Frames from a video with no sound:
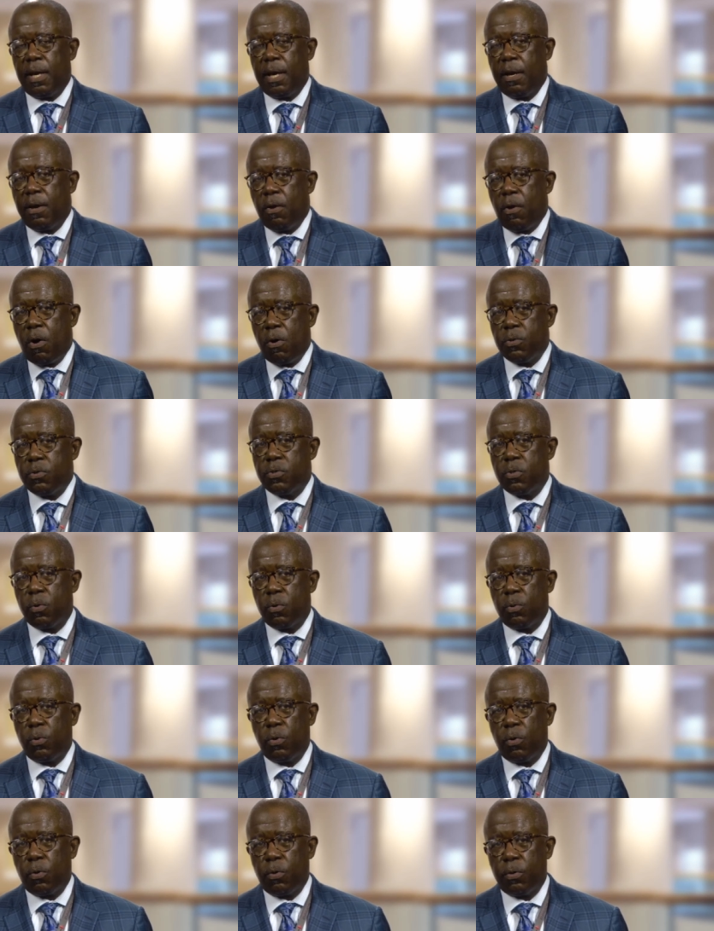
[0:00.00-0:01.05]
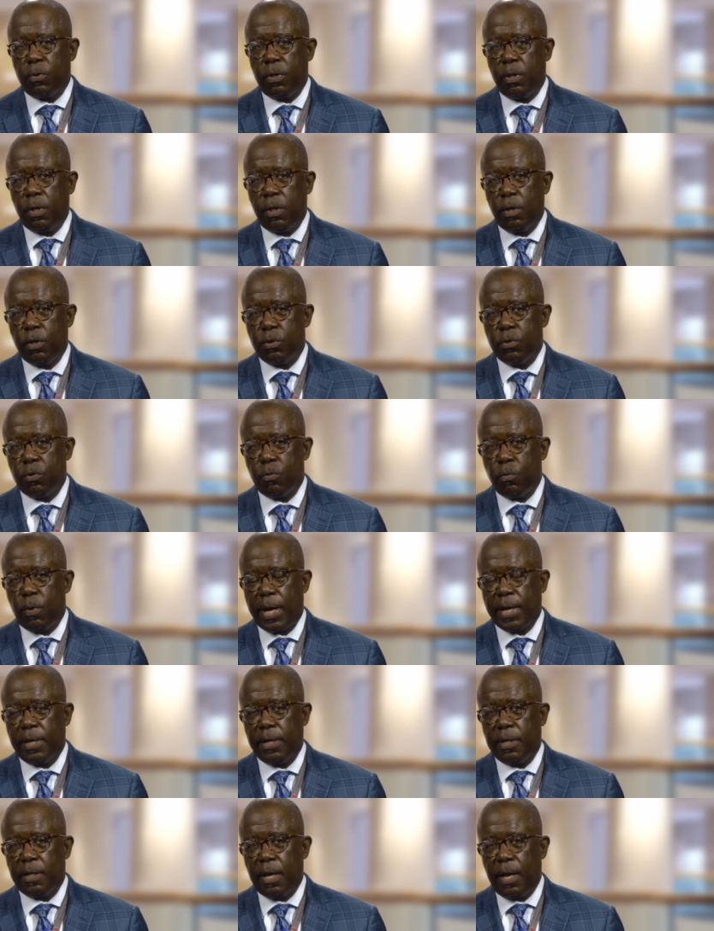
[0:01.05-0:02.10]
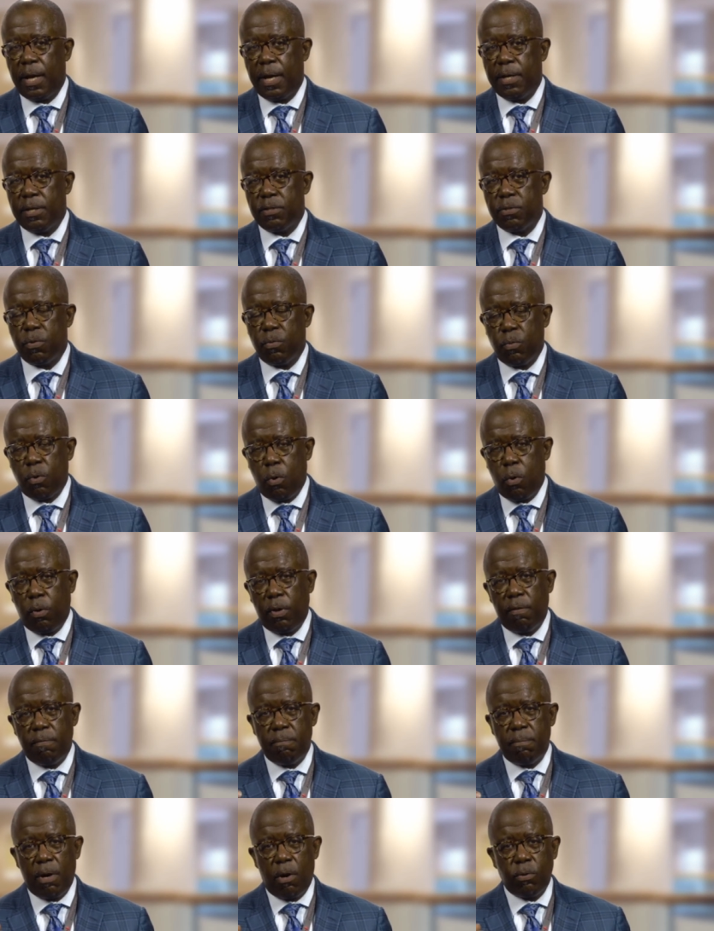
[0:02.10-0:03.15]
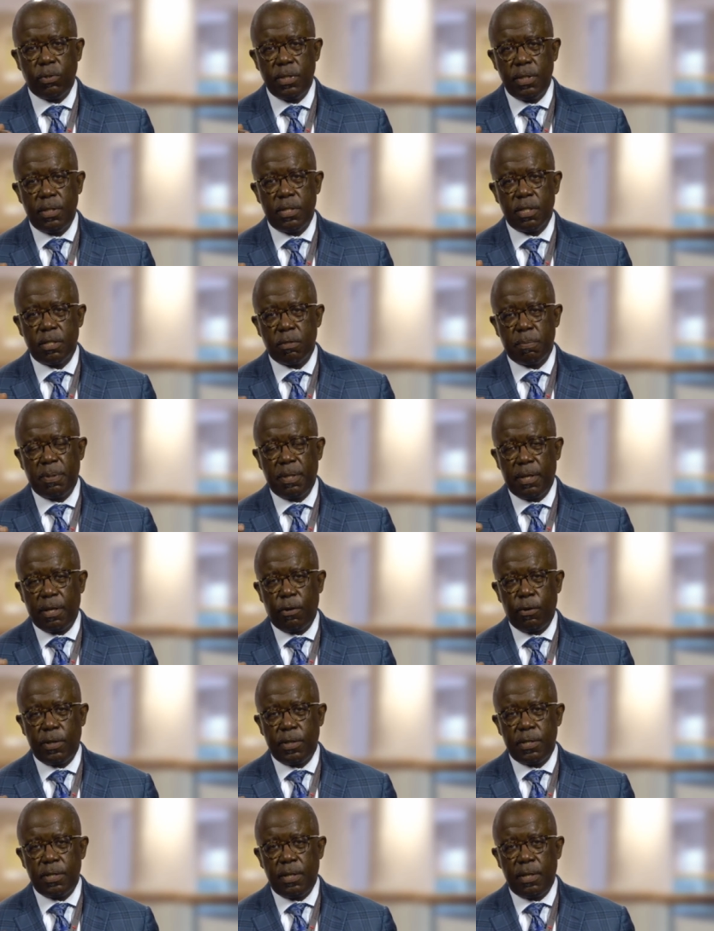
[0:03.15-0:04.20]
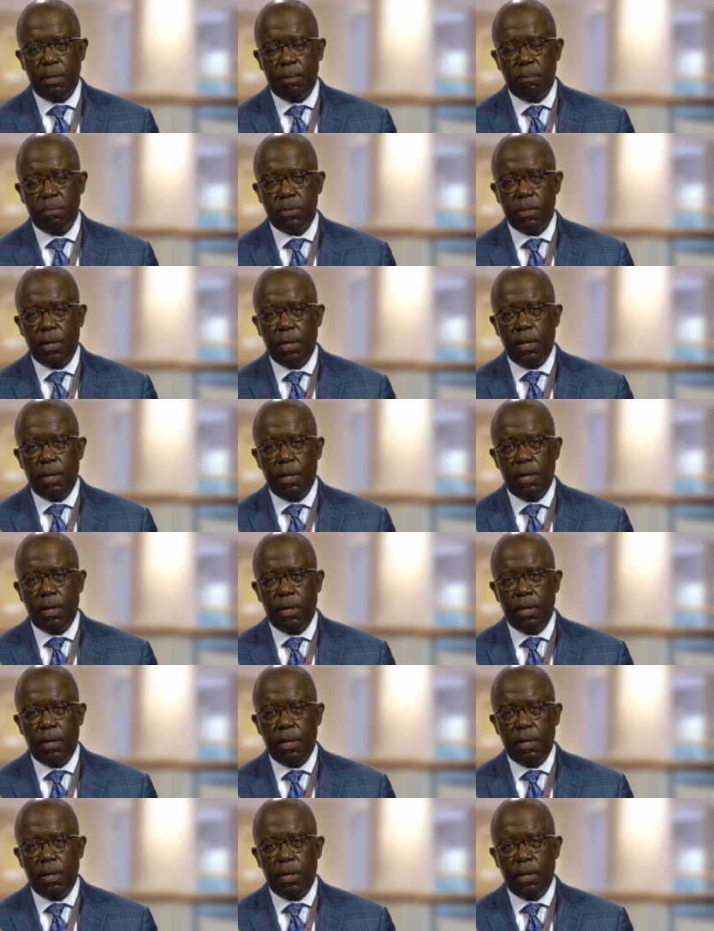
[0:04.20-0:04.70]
I also learn to recognize the role of multidisciplinary teams